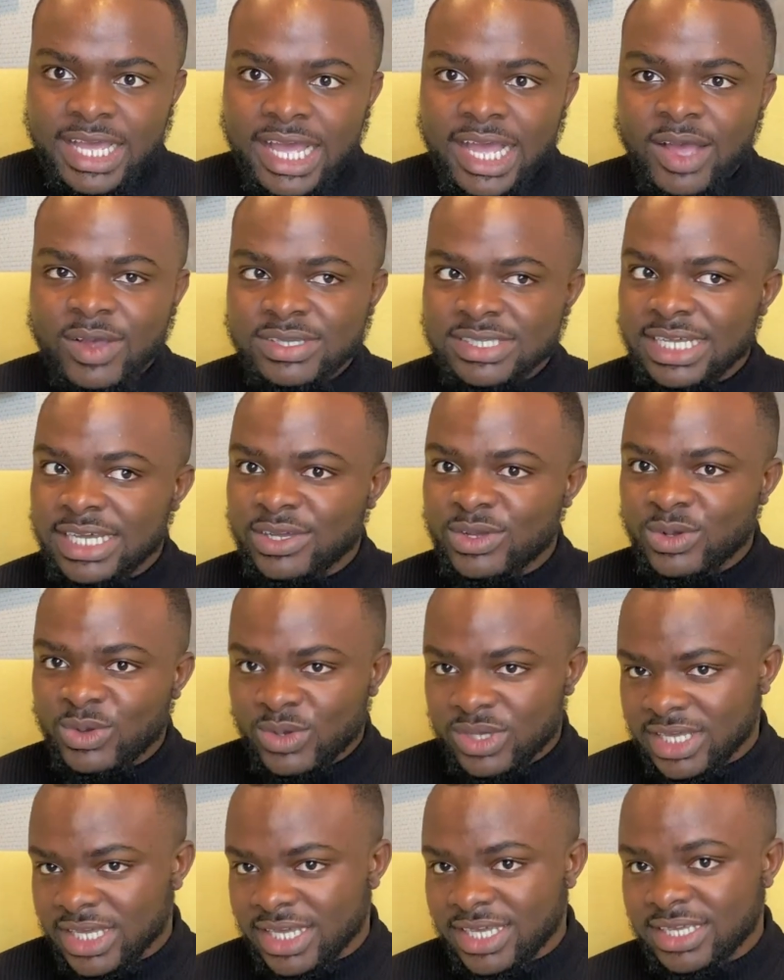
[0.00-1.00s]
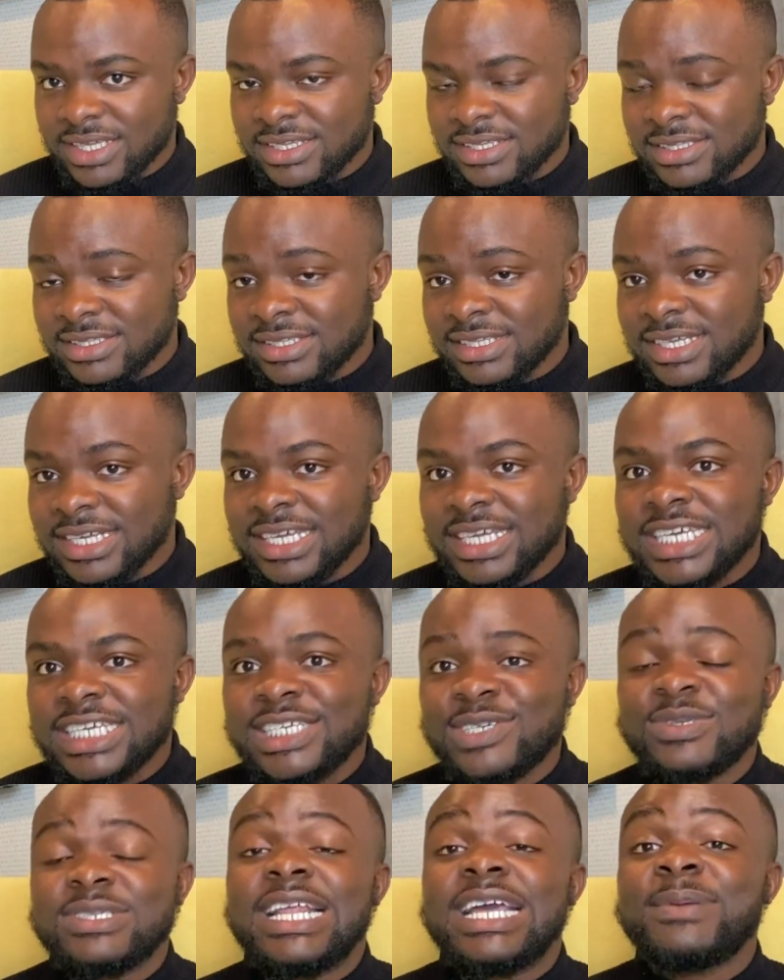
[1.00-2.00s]
I was like, okay.
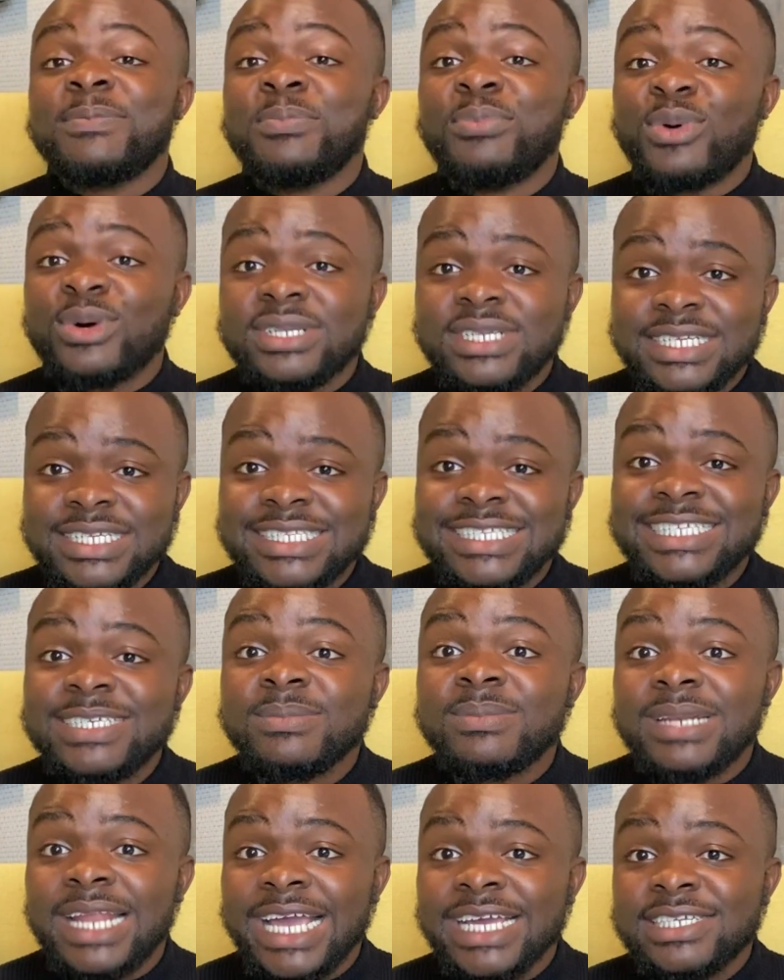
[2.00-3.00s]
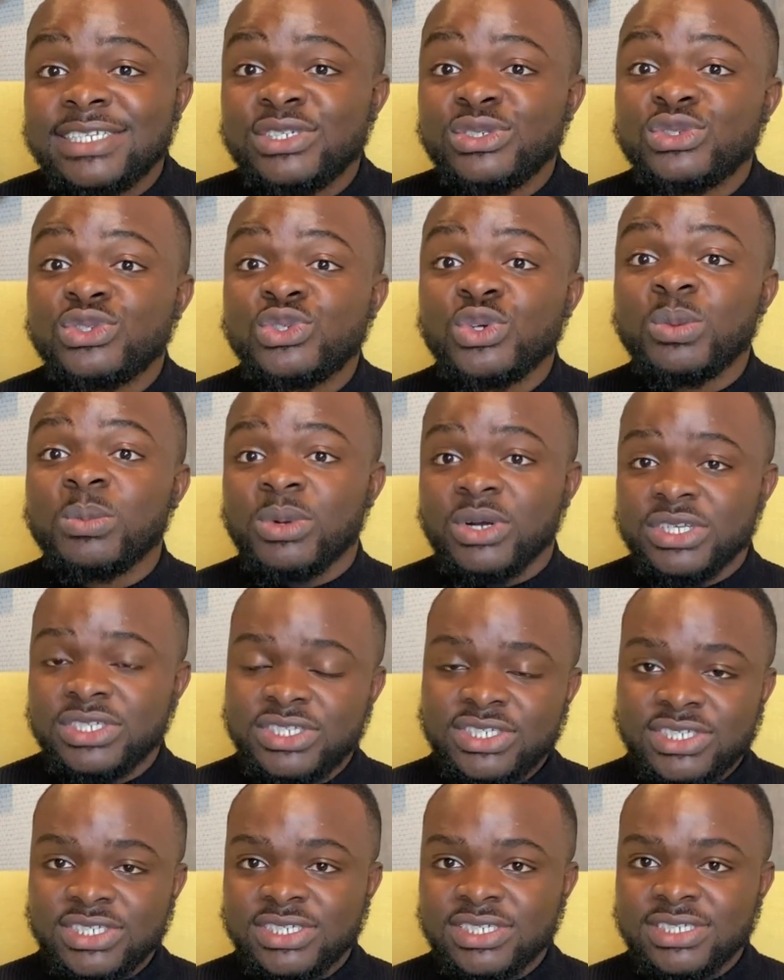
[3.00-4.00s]
She was like, but the team liked you so
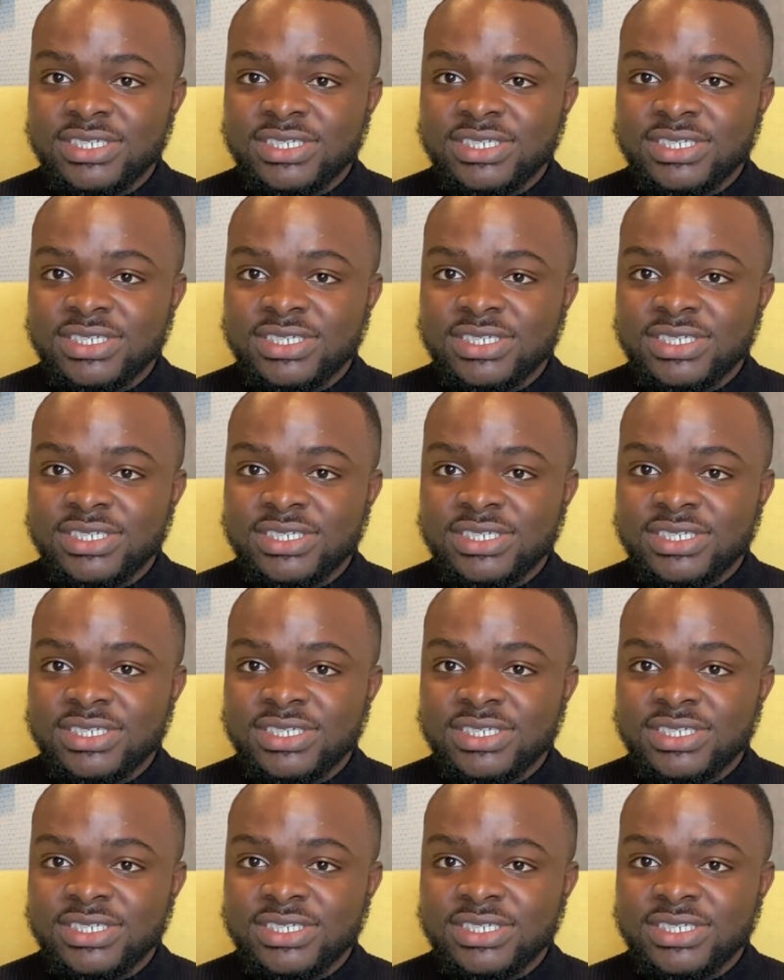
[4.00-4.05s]
much,